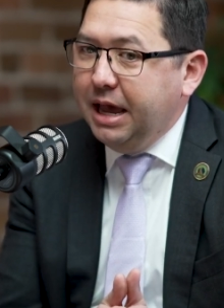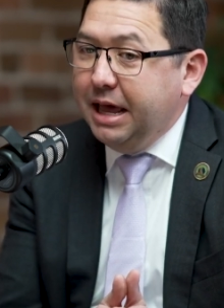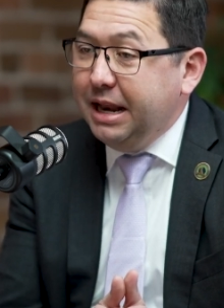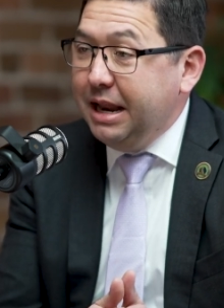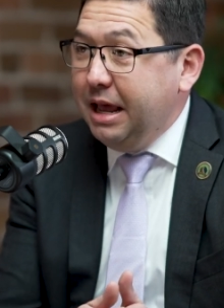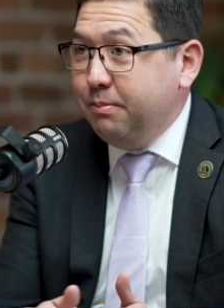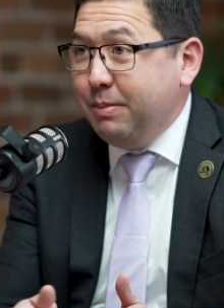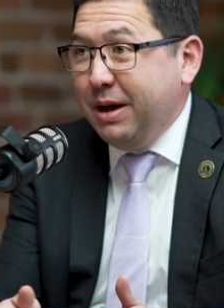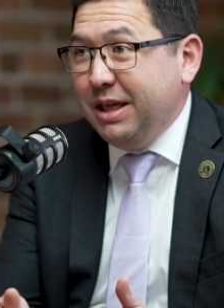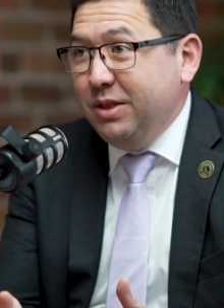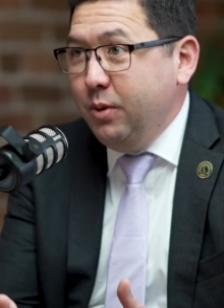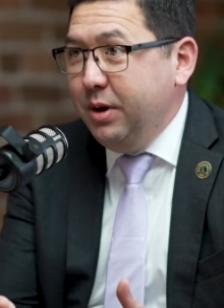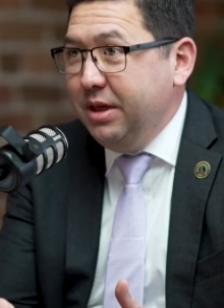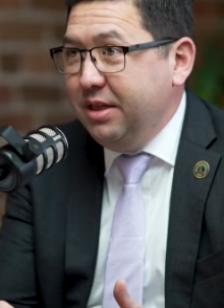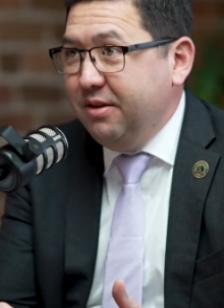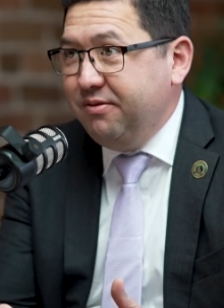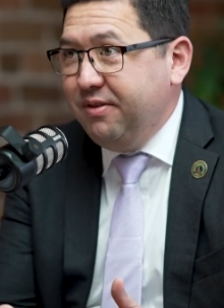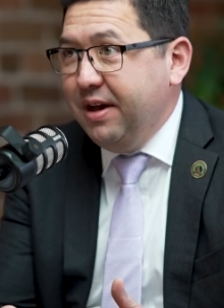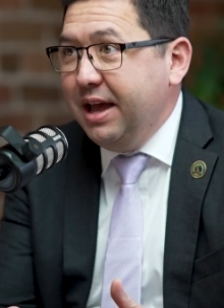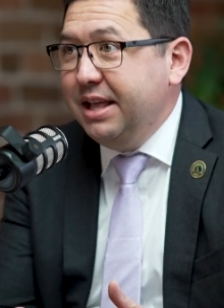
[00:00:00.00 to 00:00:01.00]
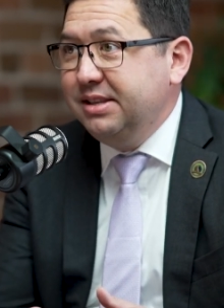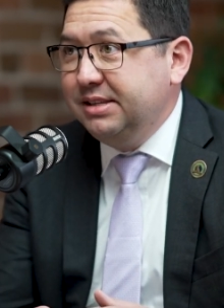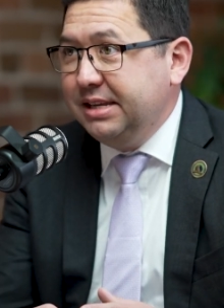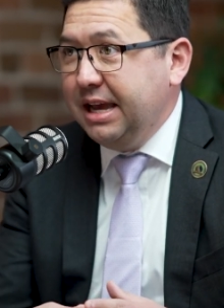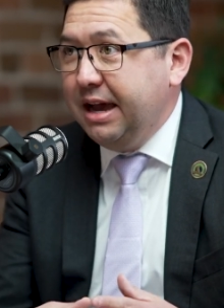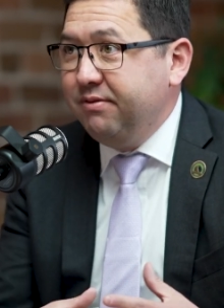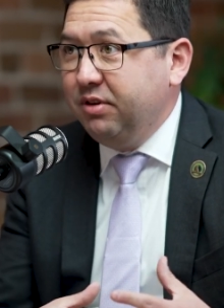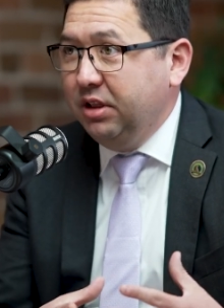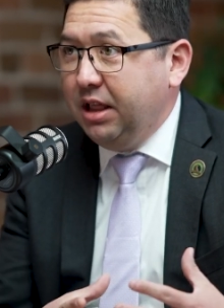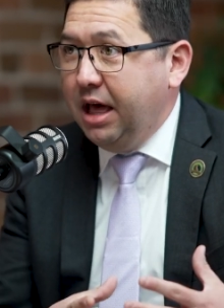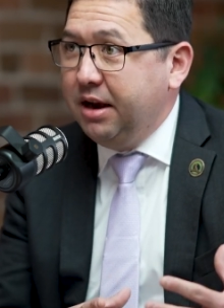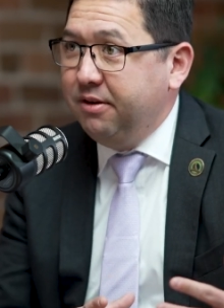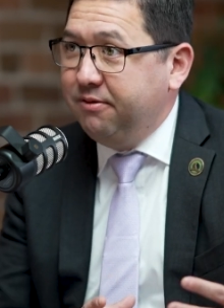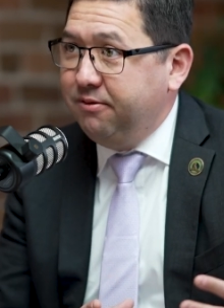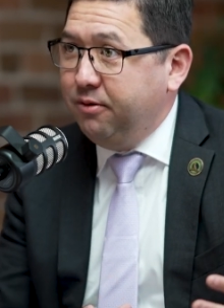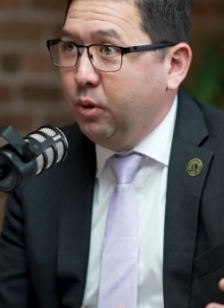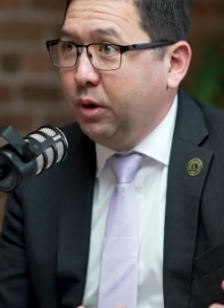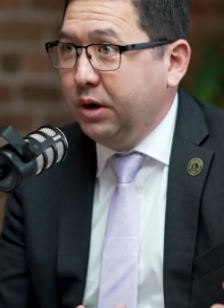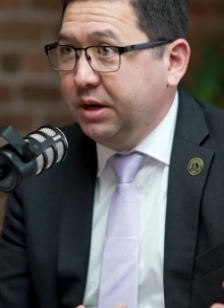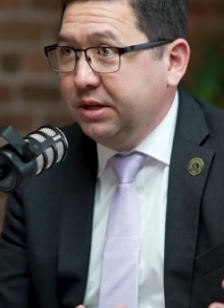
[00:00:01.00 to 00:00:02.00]
And by the way, the feds have a lot of
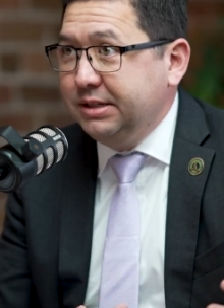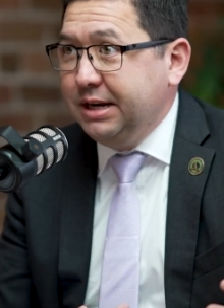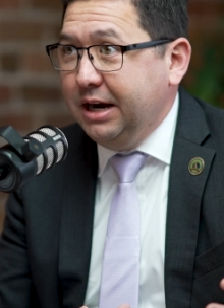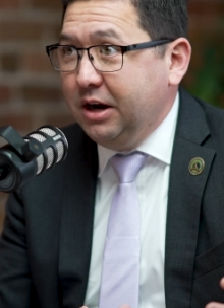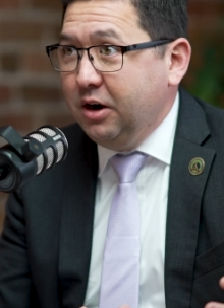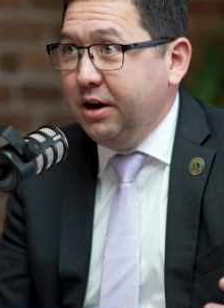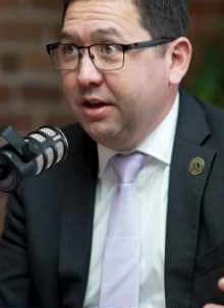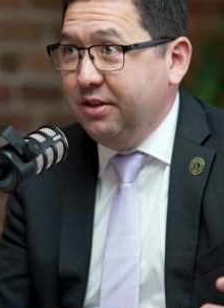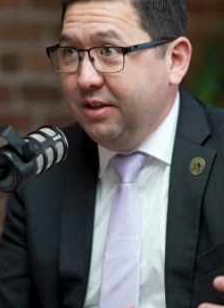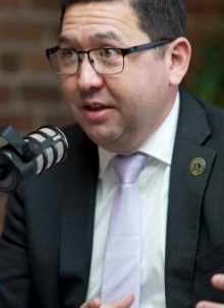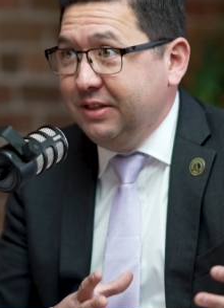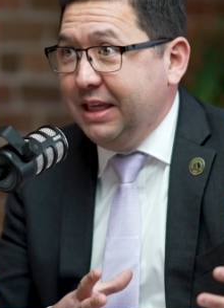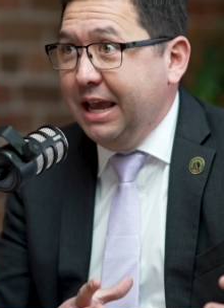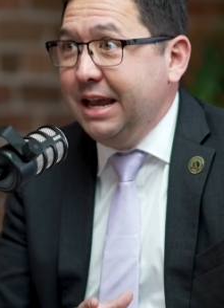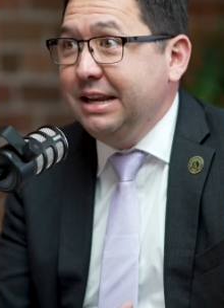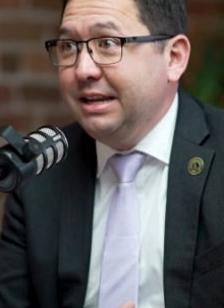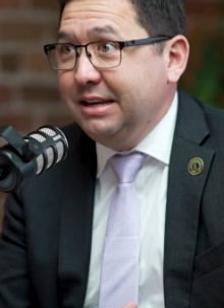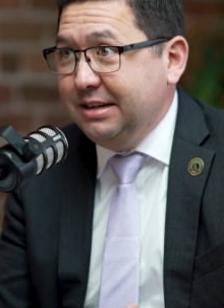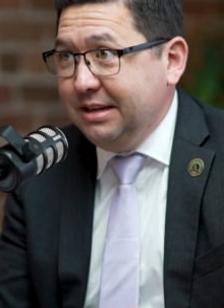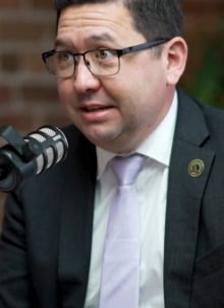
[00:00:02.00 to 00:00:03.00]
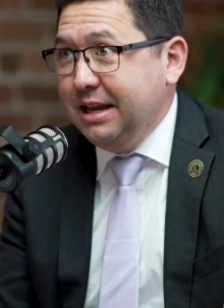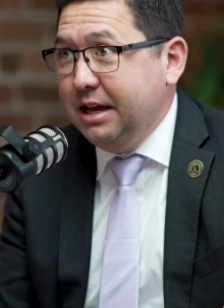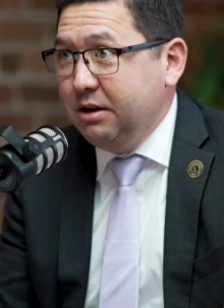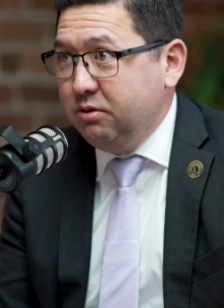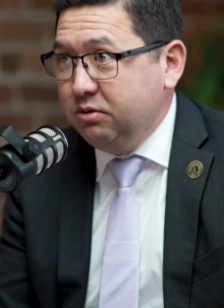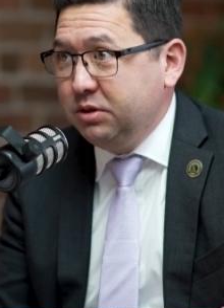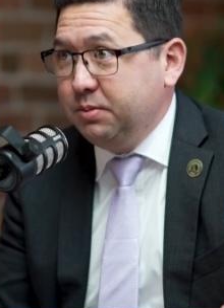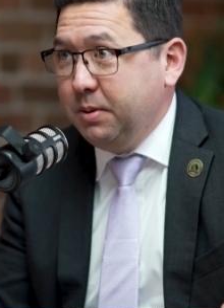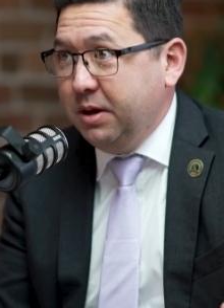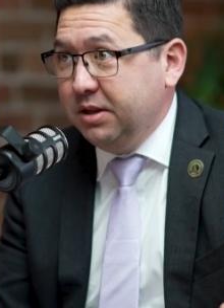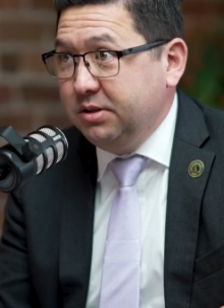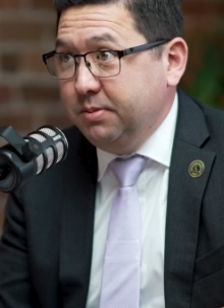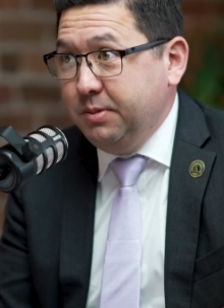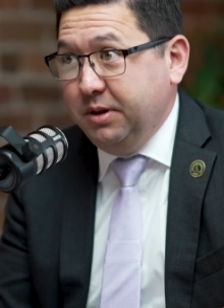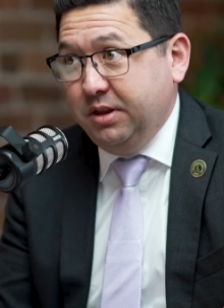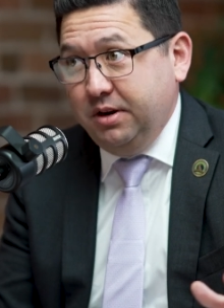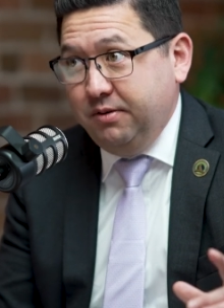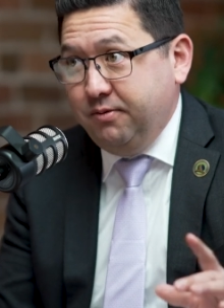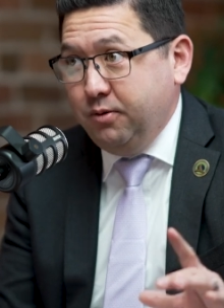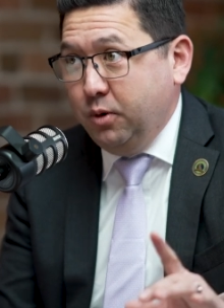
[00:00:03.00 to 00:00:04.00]
forest area that they need to take
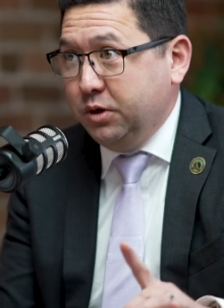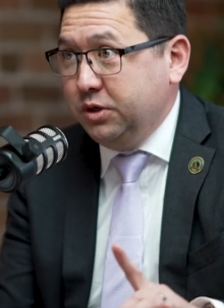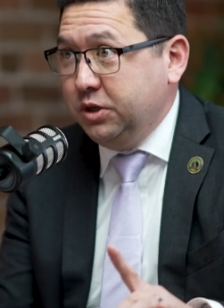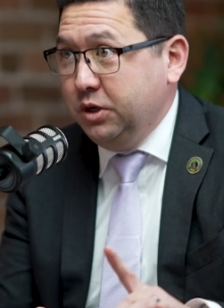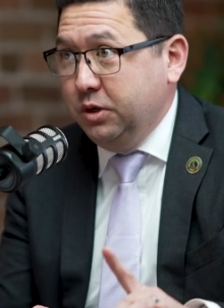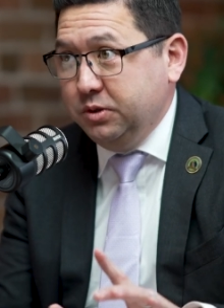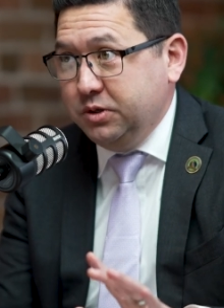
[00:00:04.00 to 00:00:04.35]
responsibility for, too.